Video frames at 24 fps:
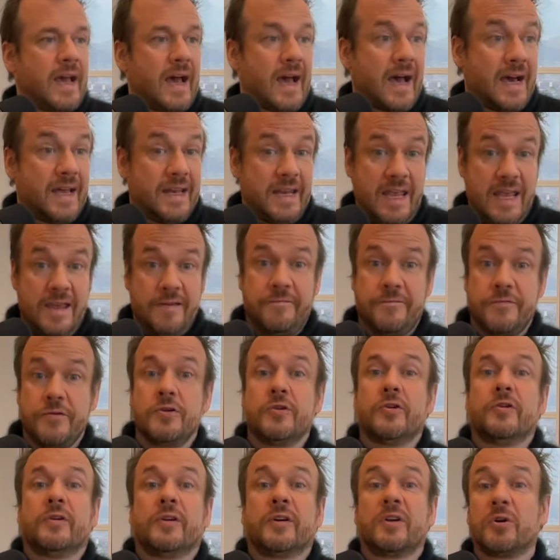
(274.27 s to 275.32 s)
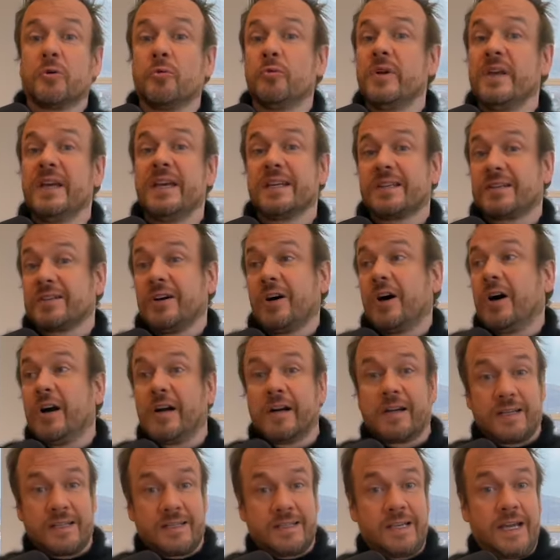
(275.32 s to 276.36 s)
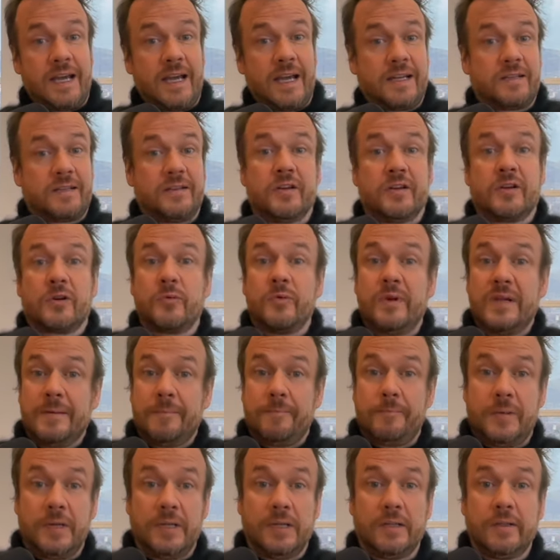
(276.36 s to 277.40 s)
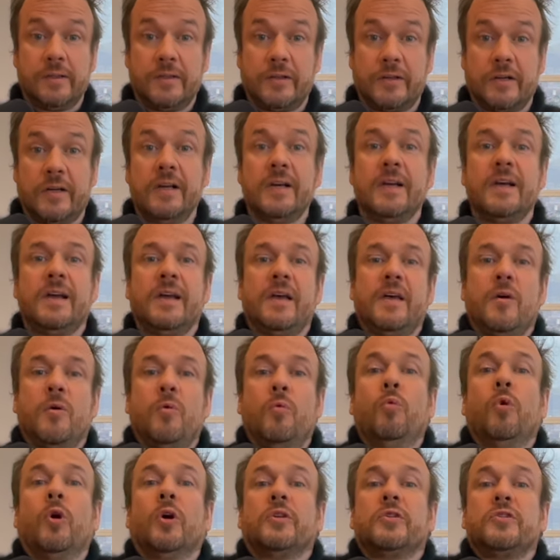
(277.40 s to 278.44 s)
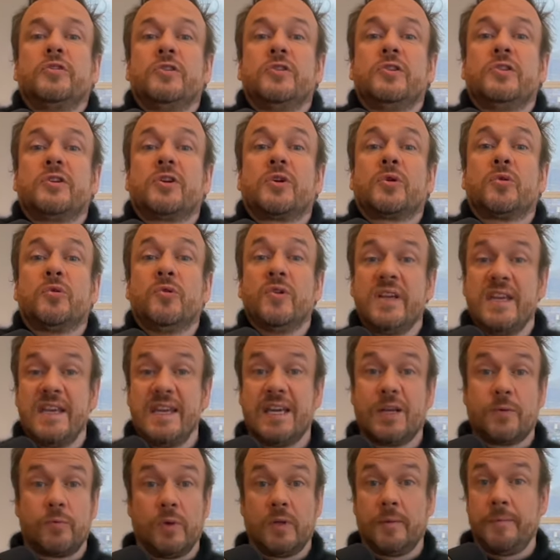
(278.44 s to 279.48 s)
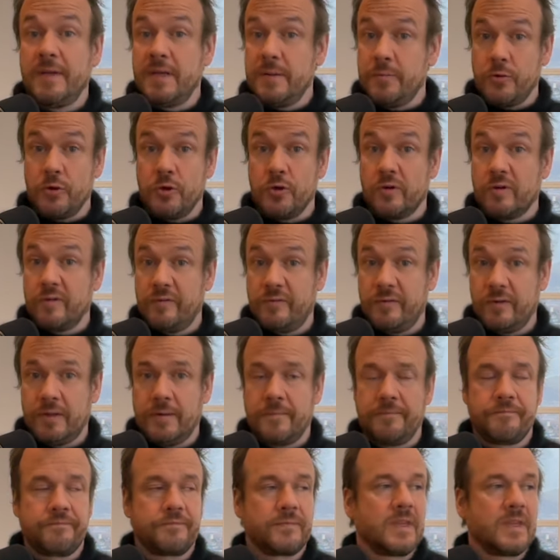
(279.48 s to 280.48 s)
And if you're a great architect and a great builder, what you create will be beautiful.